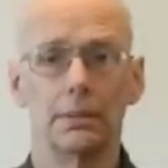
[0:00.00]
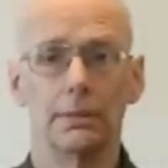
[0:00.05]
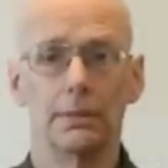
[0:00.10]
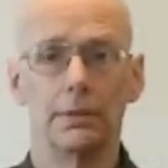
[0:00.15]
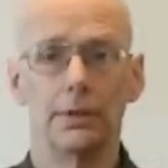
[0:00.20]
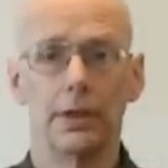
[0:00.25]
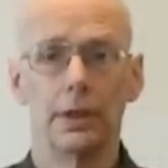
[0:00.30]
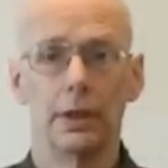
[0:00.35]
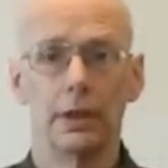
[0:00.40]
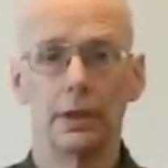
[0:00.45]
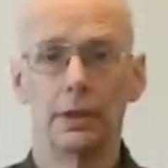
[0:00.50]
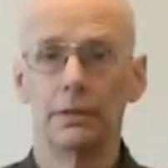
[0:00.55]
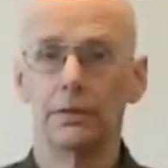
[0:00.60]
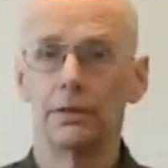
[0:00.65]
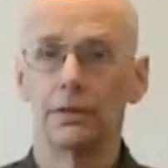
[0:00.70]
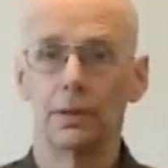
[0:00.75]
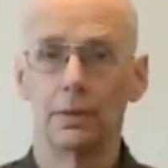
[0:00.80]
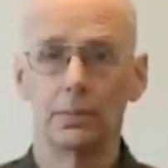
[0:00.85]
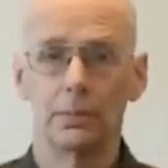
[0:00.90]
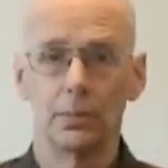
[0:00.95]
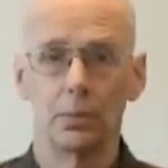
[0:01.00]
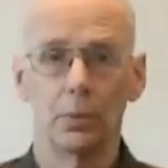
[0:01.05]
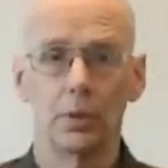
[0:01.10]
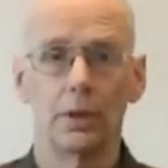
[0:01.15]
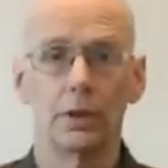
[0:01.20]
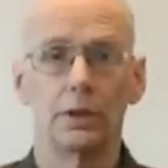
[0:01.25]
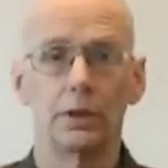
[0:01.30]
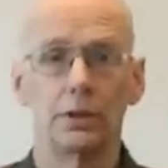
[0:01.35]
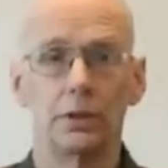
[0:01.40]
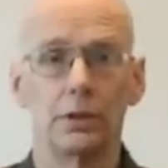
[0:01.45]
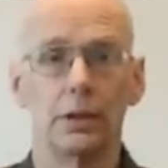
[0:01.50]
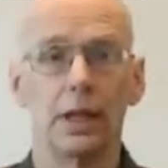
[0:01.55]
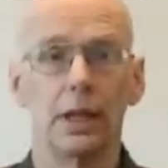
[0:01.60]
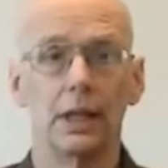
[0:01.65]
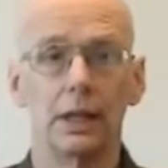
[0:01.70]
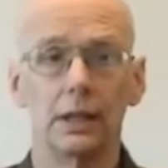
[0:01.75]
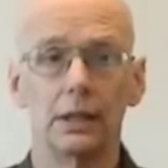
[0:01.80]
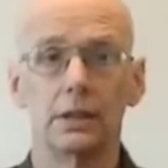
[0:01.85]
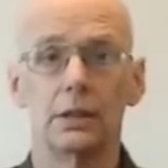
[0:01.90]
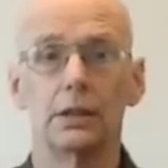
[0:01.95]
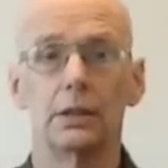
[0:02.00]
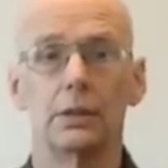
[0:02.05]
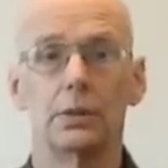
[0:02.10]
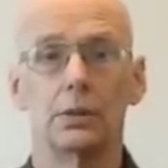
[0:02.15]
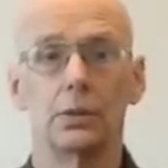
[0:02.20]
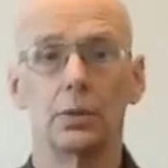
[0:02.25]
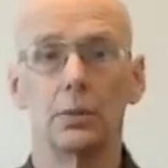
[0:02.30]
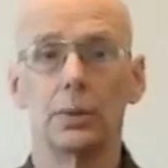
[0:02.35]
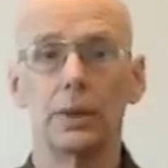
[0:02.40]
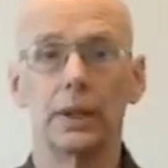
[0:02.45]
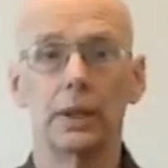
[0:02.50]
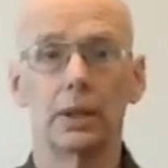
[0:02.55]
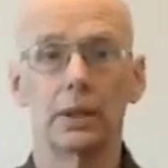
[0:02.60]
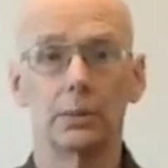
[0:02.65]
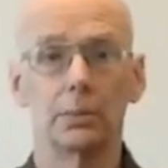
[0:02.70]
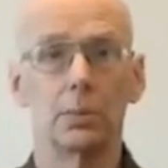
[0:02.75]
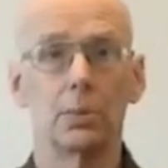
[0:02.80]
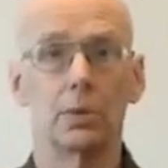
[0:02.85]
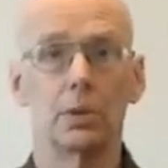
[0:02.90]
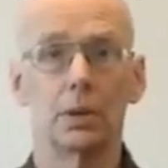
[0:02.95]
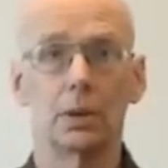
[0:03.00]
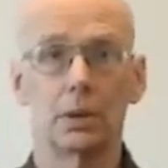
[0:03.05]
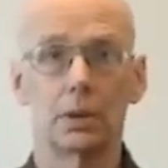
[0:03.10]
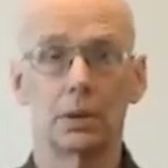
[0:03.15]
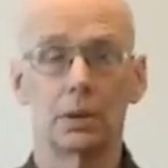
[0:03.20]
varying from 1 or 2 days to a week or more.